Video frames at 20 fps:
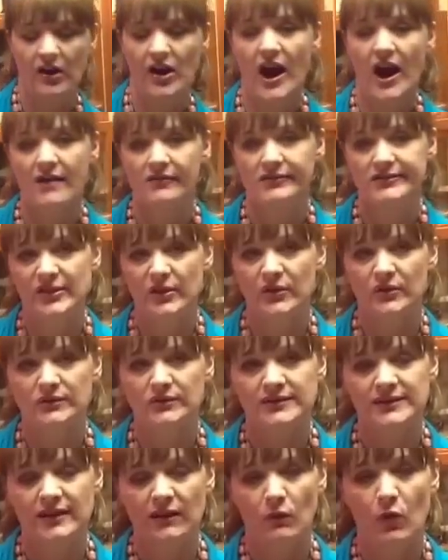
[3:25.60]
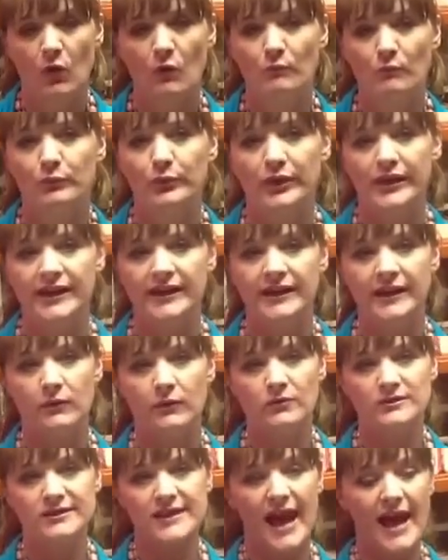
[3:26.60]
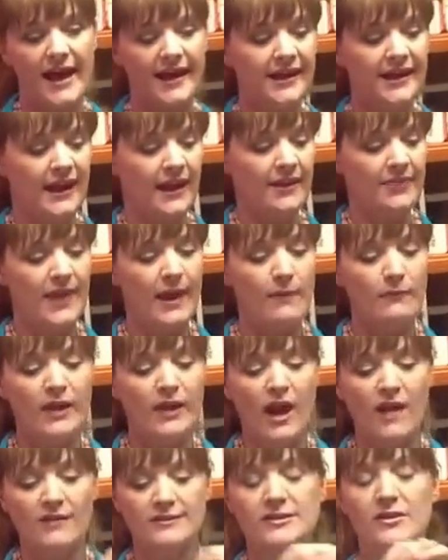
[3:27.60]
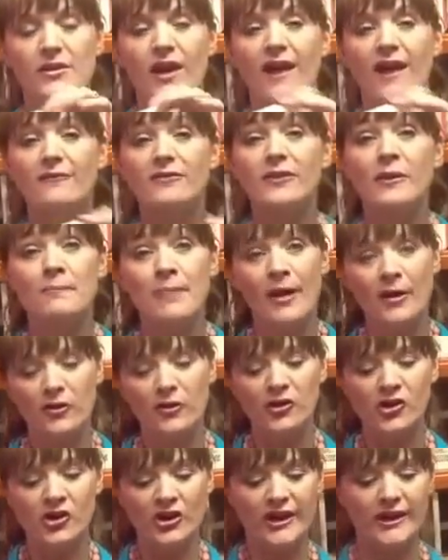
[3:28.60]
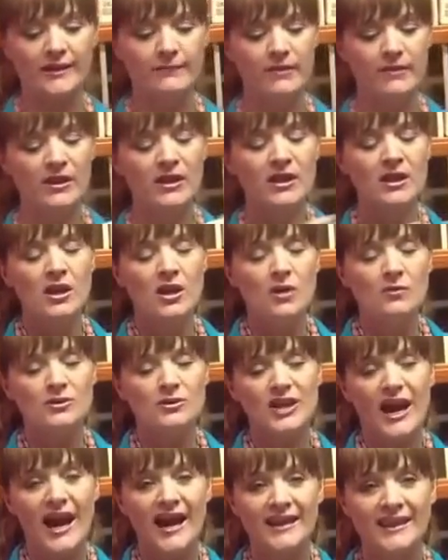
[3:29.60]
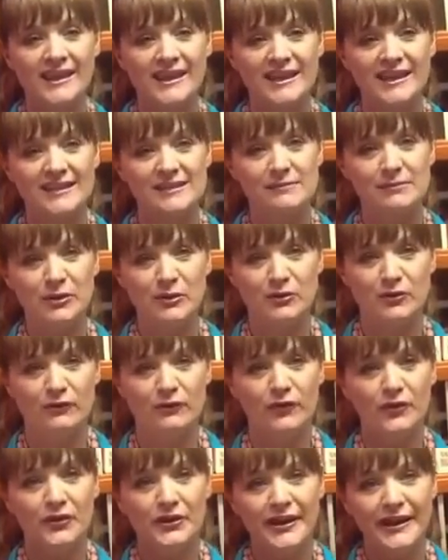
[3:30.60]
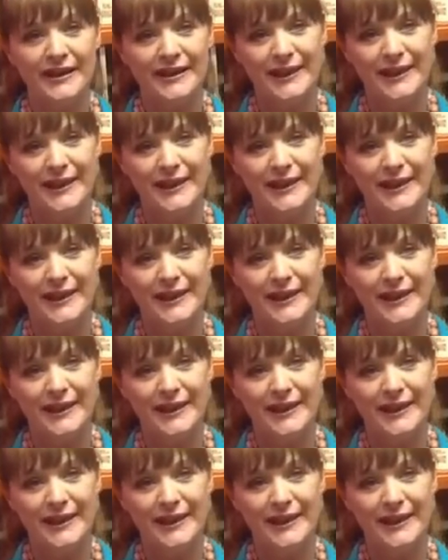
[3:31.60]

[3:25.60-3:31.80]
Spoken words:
households. It won't breed, it will die. And then we also have the buttercream, which I think is beautiful and